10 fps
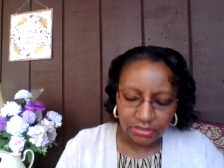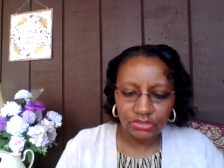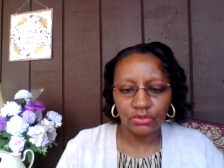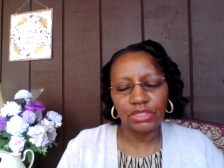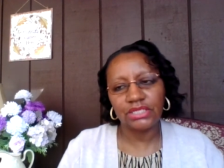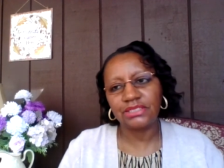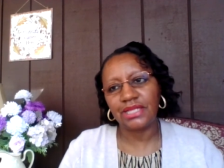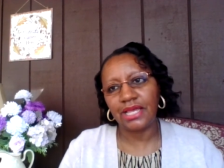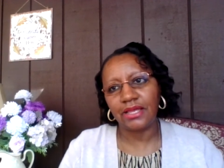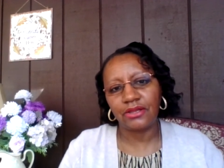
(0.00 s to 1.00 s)
So he's
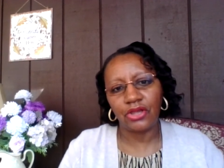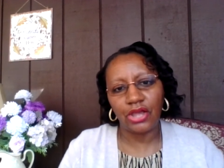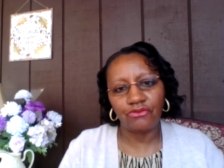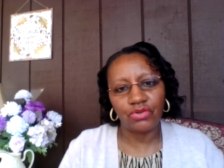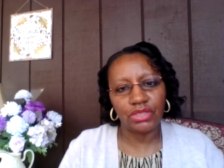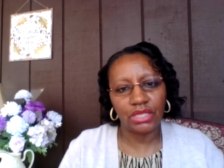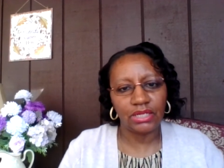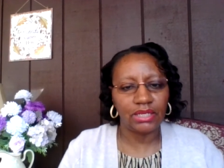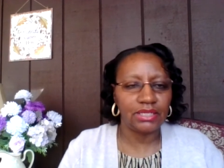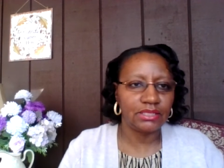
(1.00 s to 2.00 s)
saying
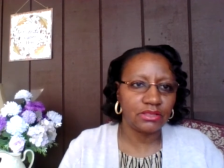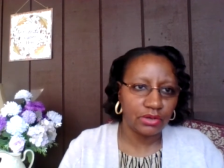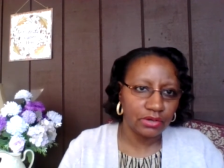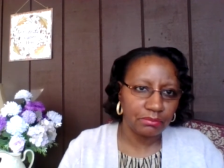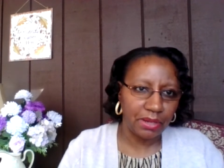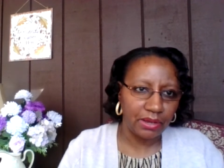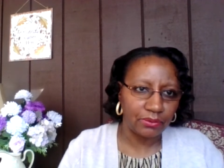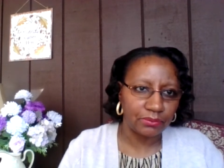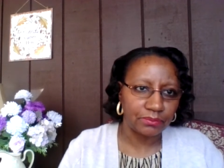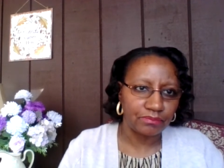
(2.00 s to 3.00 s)
everything that he thought
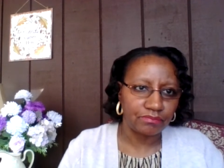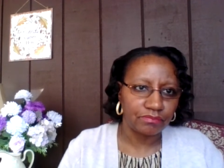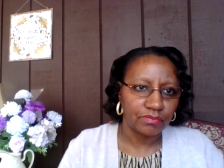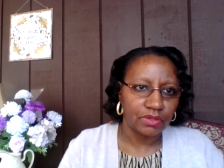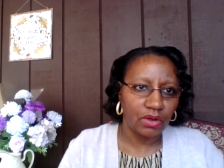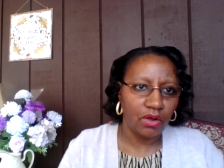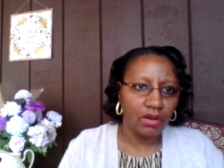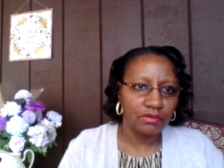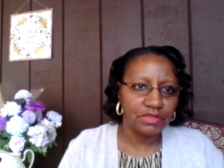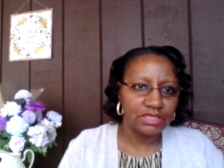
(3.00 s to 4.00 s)
about,
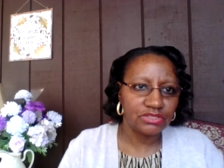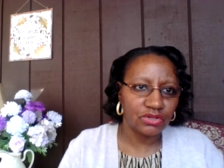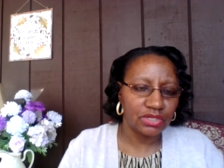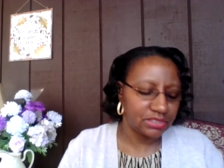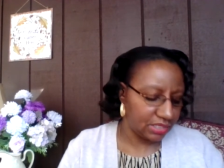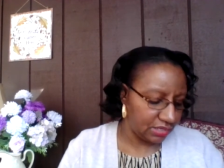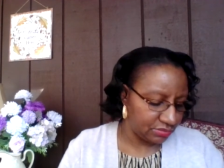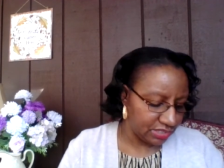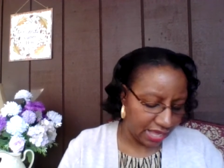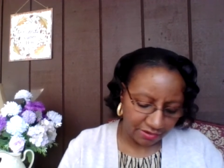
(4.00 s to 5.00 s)
all of these thoughts that he
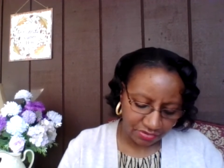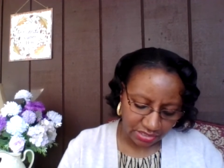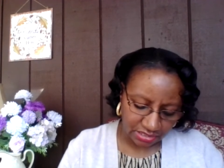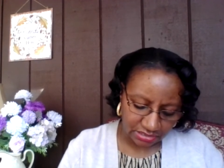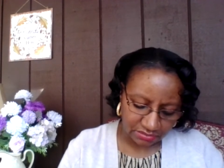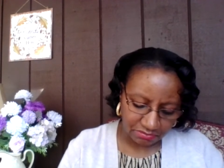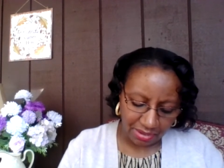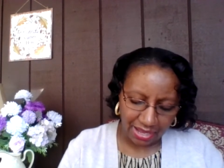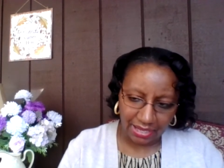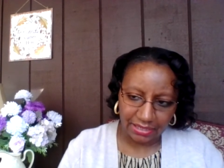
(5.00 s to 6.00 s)
was having in his
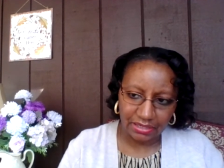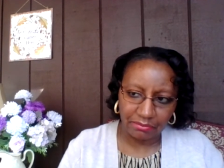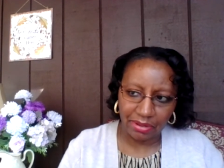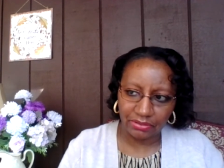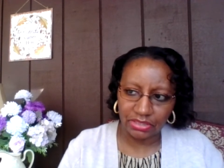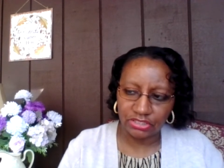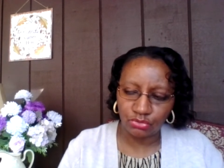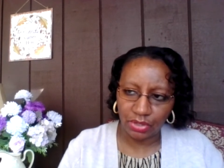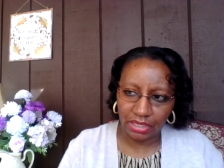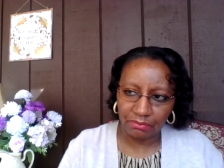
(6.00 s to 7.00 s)
mind about
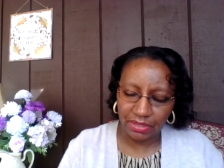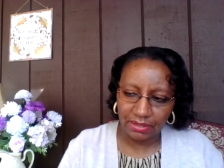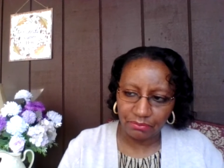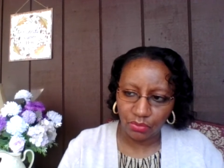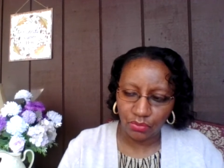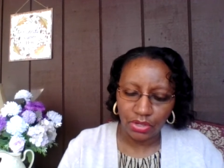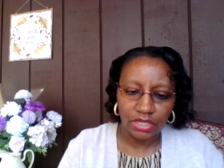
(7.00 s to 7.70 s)
these wicked people.